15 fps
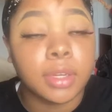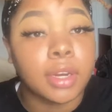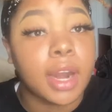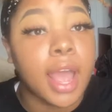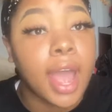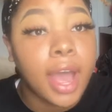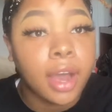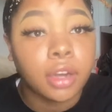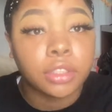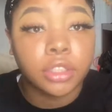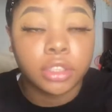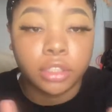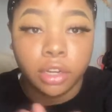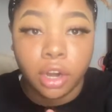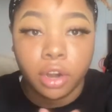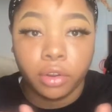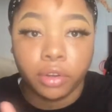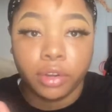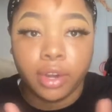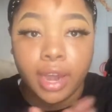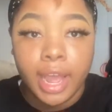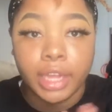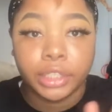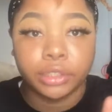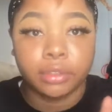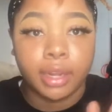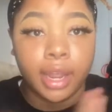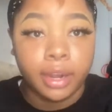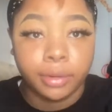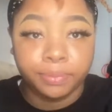on how to grow your natural
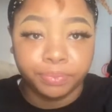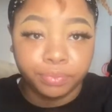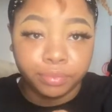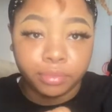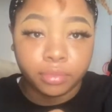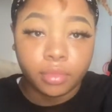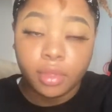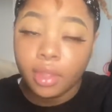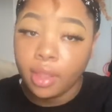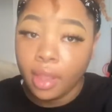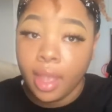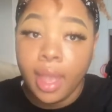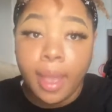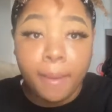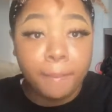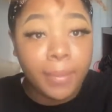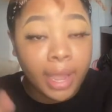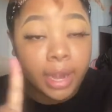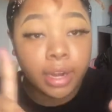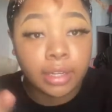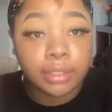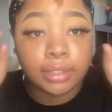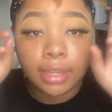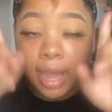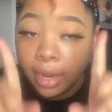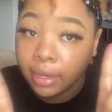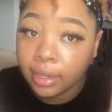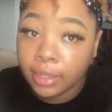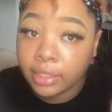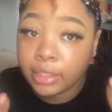hair. My hair does not
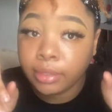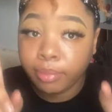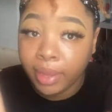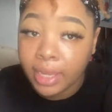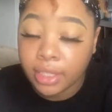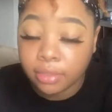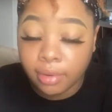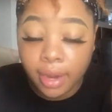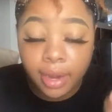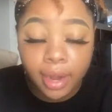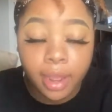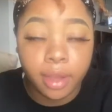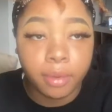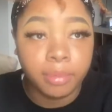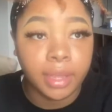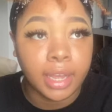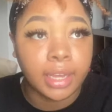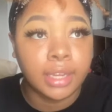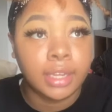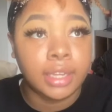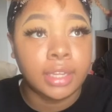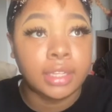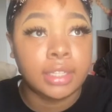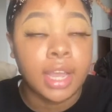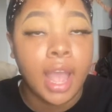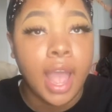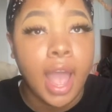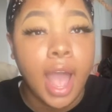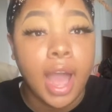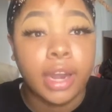look the best right now because
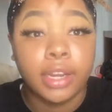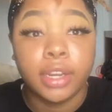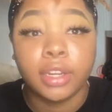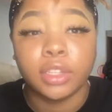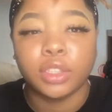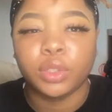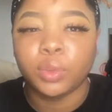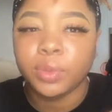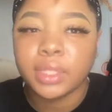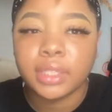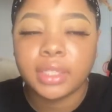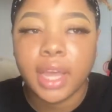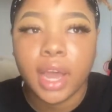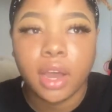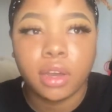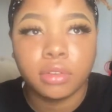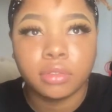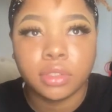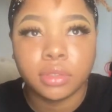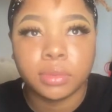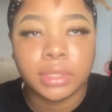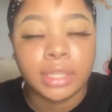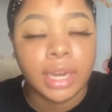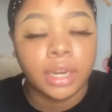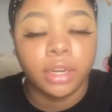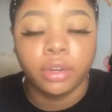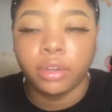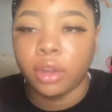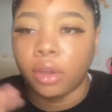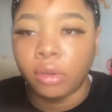I did a twist out, which I
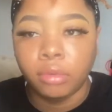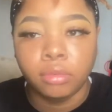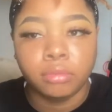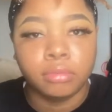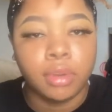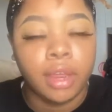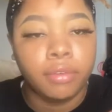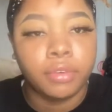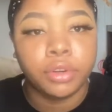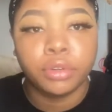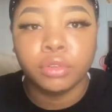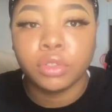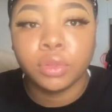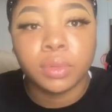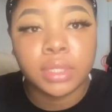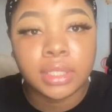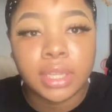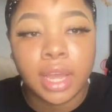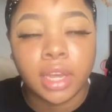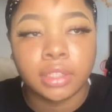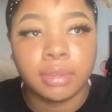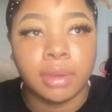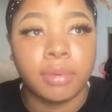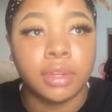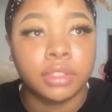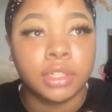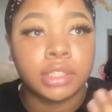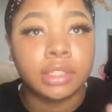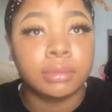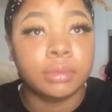don't ever do twist out, so I want to
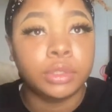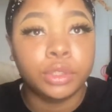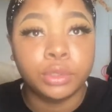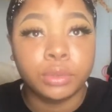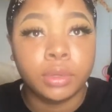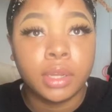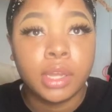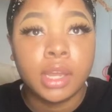try something new,